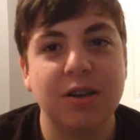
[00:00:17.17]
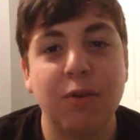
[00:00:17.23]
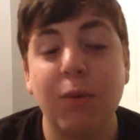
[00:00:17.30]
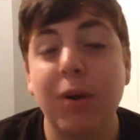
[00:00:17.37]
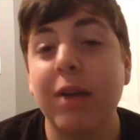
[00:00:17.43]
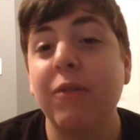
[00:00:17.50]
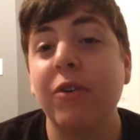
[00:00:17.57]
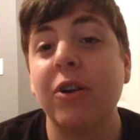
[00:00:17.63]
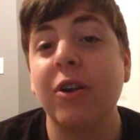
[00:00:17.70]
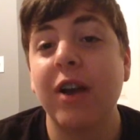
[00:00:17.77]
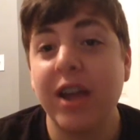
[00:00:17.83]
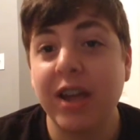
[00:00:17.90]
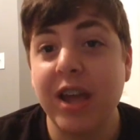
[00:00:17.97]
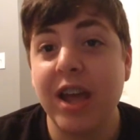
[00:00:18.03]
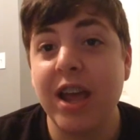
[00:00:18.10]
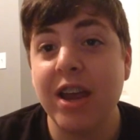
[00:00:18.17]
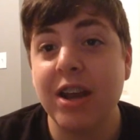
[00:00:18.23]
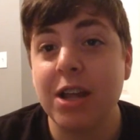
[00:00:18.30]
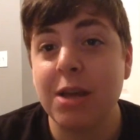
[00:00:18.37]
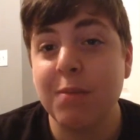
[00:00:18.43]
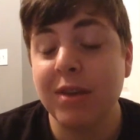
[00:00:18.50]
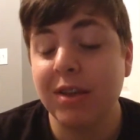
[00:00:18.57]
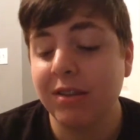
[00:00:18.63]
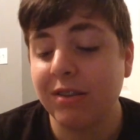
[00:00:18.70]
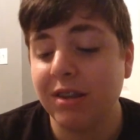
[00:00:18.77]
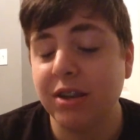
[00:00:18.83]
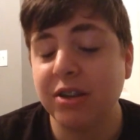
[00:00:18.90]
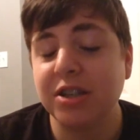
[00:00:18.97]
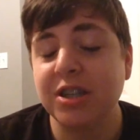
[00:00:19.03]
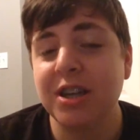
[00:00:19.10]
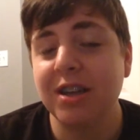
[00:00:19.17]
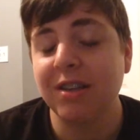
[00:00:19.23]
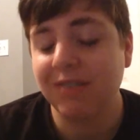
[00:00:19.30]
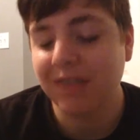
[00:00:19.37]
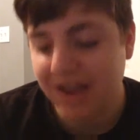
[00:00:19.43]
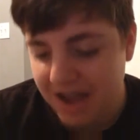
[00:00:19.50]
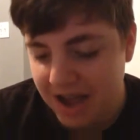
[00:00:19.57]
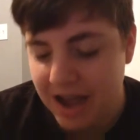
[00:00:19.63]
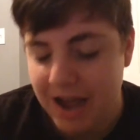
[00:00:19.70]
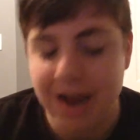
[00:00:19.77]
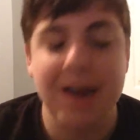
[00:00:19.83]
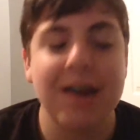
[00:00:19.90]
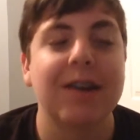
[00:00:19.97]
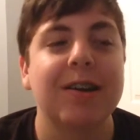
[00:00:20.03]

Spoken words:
whatever her aka name is. Here she is. Say hi.